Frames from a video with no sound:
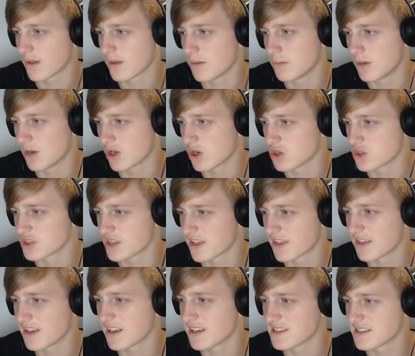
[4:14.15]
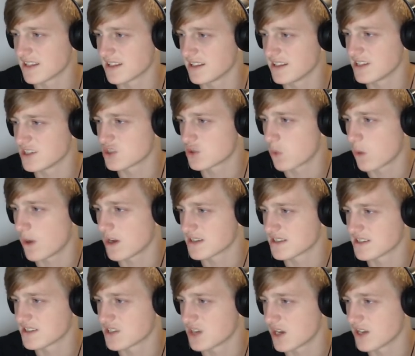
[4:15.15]
My gosh, that thing is at least twice
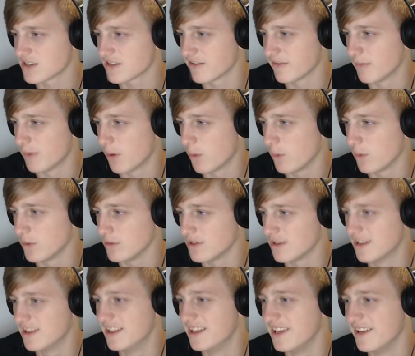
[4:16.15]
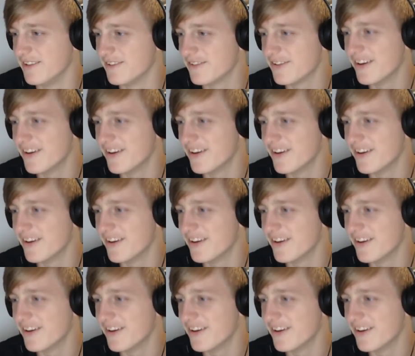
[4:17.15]
the size of my will to live.